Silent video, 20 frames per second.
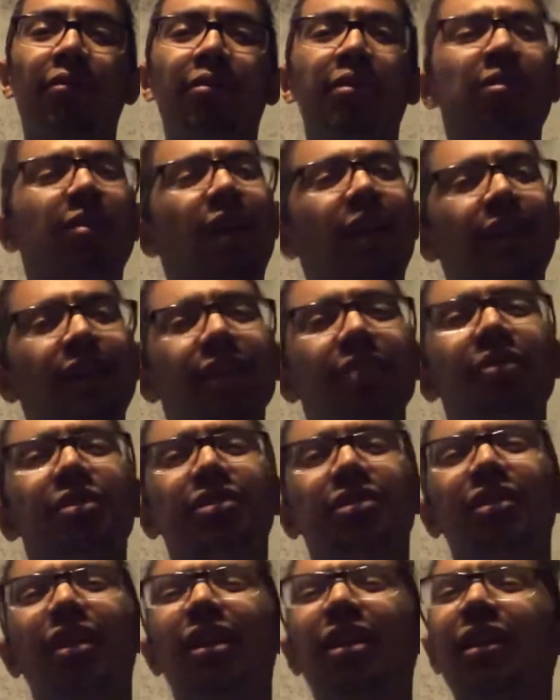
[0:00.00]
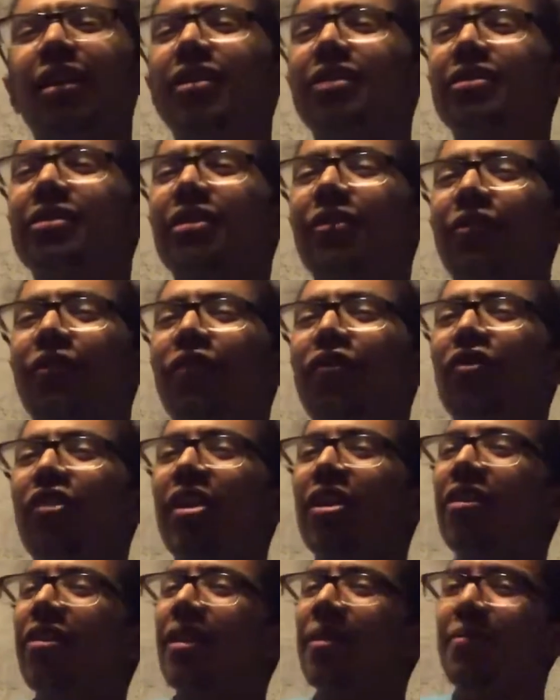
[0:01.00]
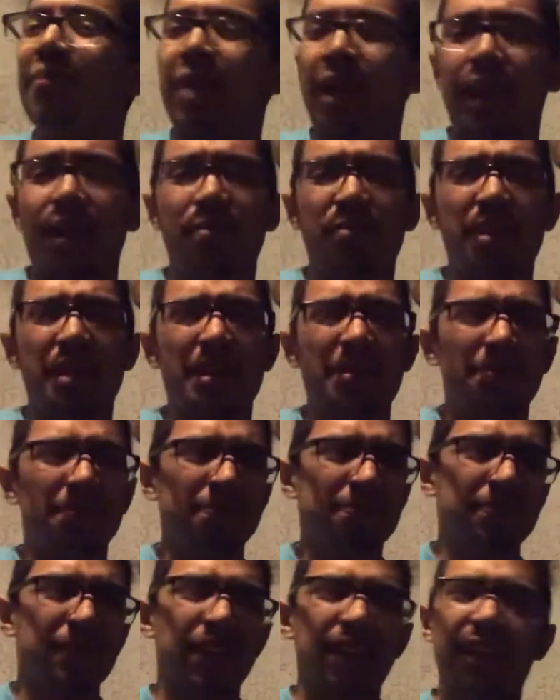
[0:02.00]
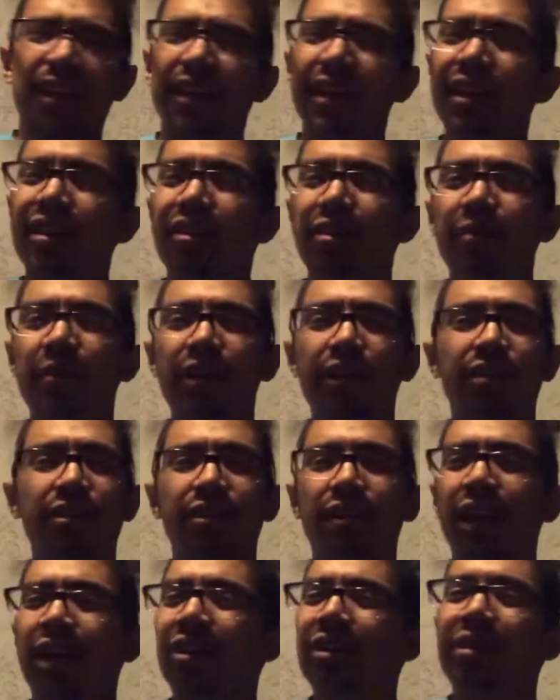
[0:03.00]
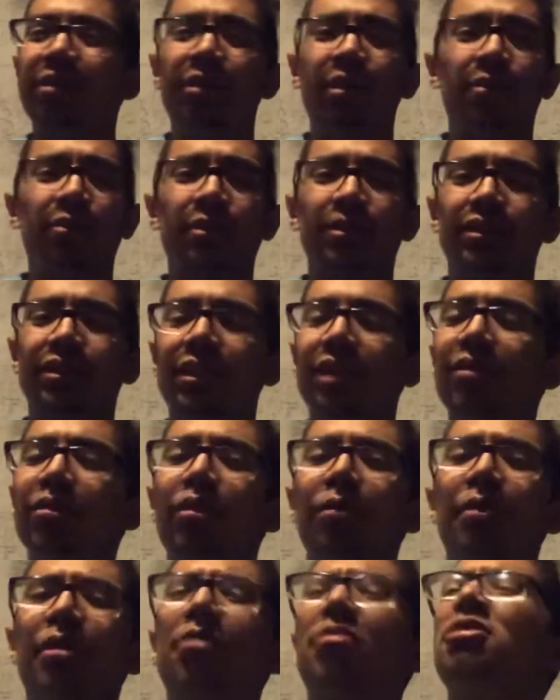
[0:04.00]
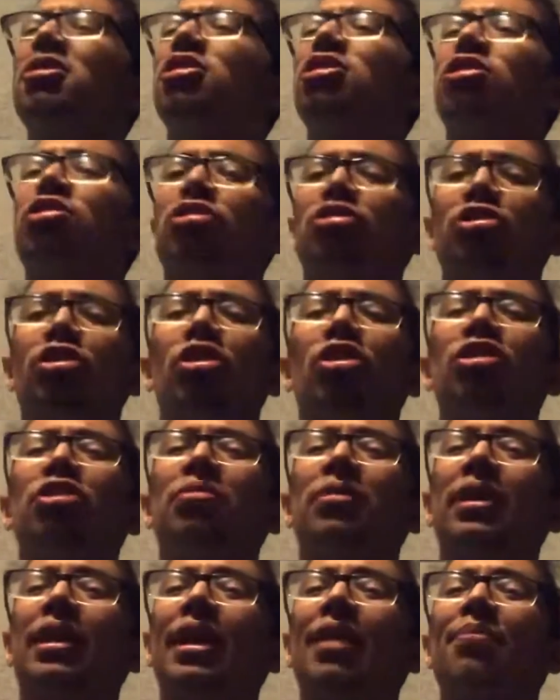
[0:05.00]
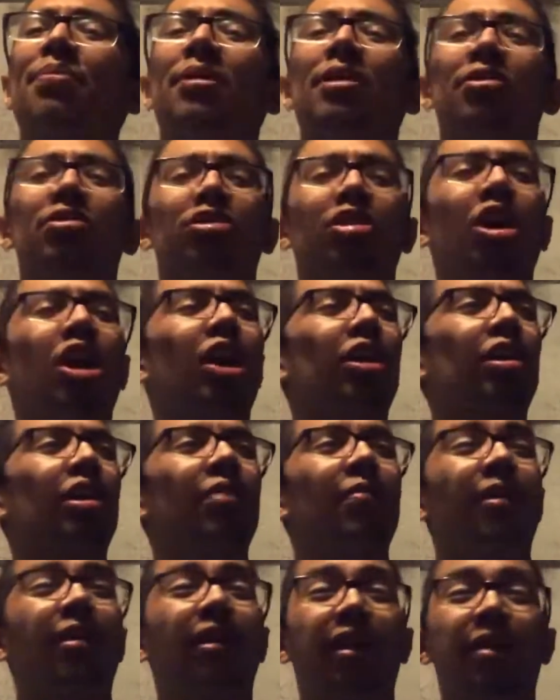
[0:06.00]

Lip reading: I think we started to feel it maybe a little bit, or I don't know, a placebo bit, we were just stoned and kept on talking about like